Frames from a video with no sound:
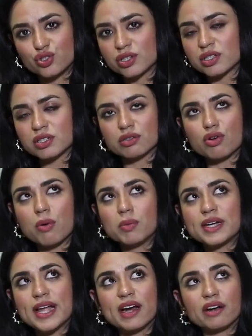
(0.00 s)
just
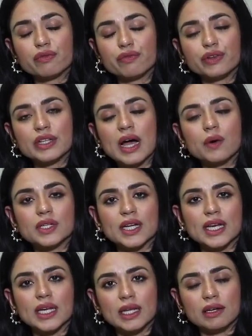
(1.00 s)
normal diet without
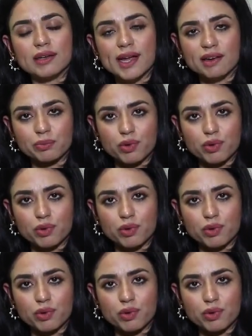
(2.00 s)
any dairy